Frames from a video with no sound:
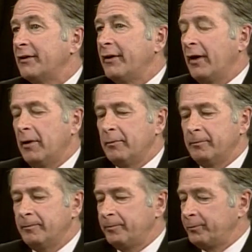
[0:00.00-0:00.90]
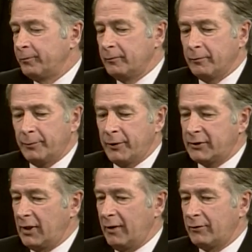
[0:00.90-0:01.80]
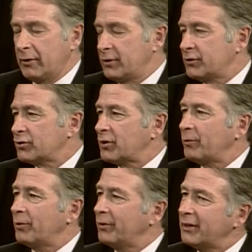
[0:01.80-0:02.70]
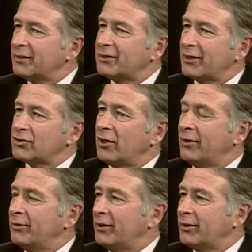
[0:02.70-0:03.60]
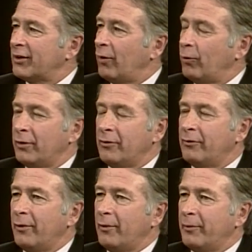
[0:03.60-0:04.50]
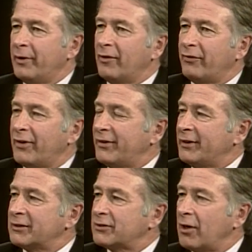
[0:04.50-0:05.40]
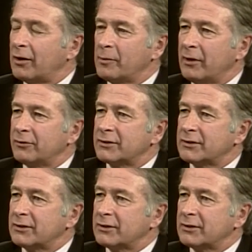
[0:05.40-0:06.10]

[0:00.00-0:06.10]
But do you have, is there something we didn't touch on that you thought would have been a fun thing to talk about?